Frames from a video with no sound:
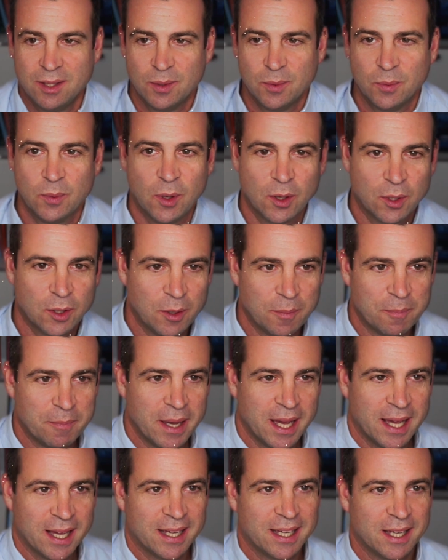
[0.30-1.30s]
Welcome
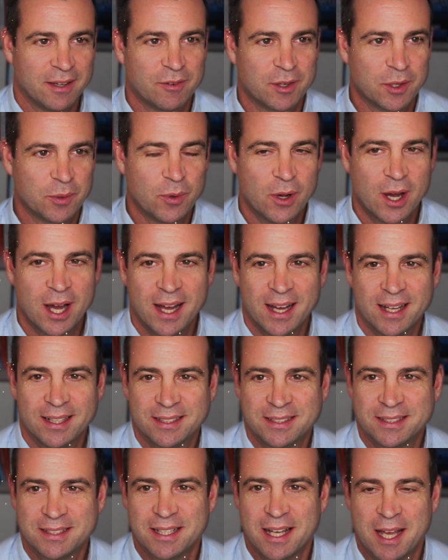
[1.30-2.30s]
back,
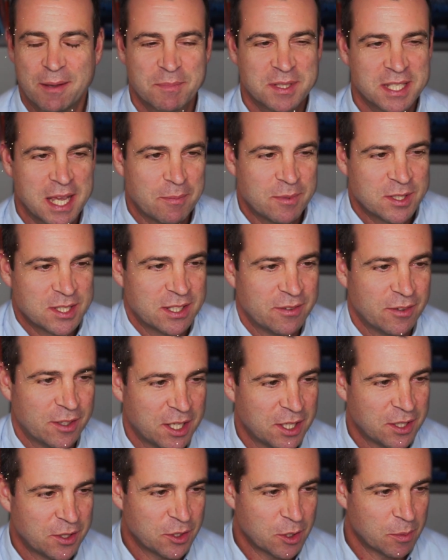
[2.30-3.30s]
everyone. I'm Simon
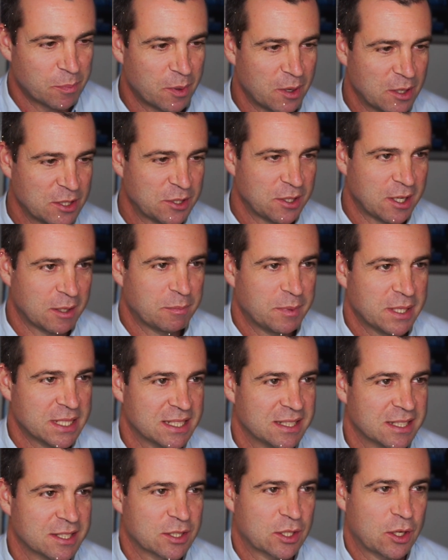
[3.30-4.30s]
Severino, your personal
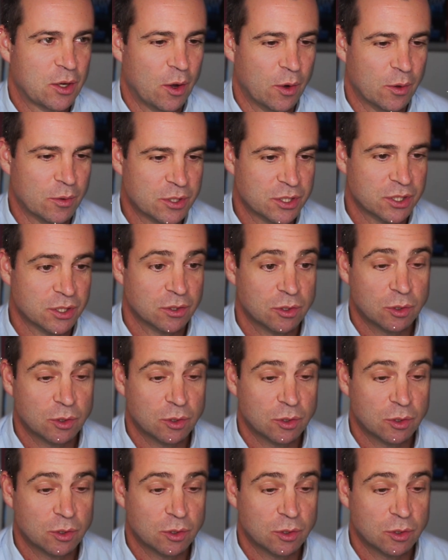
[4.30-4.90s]
business coach.